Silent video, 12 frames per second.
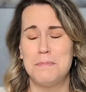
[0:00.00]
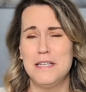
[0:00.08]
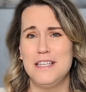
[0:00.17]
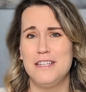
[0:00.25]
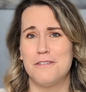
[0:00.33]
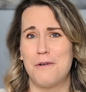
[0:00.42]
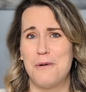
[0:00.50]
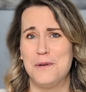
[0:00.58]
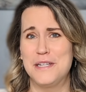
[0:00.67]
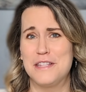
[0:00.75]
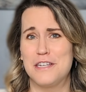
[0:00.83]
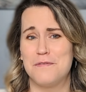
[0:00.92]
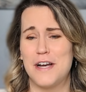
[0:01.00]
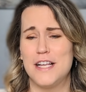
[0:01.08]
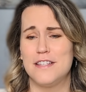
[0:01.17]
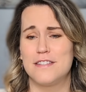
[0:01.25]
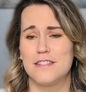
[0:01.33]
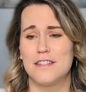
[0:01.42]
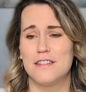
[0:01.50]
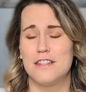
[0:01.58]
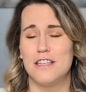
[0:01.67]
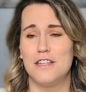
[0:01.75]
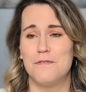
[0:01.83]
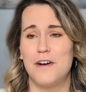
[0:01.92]
Speaking of holding the device
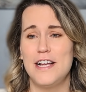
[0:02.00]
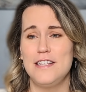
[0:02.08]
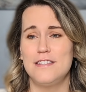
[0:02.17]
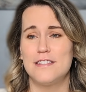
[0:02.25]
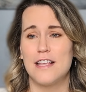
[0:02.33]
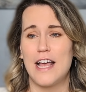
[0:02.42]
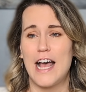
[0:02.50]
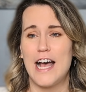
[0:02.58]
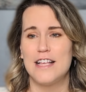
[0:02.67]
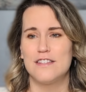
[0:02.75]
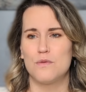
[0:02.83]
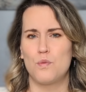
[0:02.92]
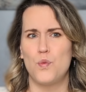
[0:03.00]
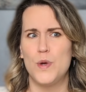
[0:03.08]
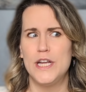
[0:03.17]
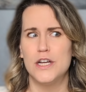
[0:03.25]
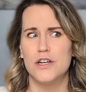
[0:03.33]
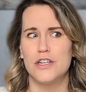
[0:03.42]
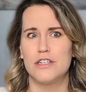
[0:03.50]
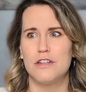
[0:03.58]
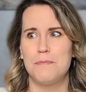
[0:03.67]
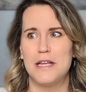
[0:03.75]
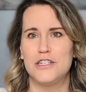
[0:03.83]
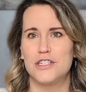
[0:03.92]
has weird
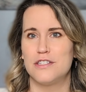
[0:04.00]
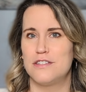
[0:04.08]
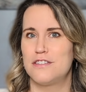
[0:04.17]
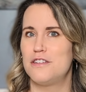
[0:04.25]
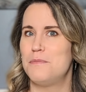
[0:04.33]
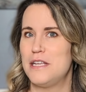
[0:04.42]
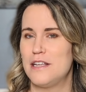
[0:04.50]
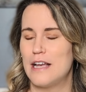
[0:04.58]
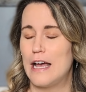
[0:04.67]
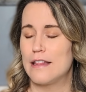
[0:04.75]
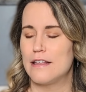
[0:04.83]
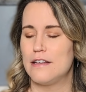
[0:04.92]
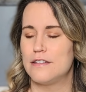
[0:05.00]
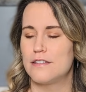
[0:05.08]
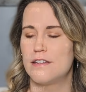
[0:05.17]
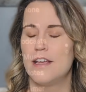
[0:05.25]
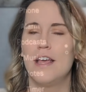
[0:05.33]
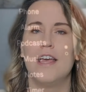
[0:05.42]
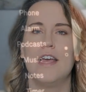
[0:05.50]
dimensions to me, at least.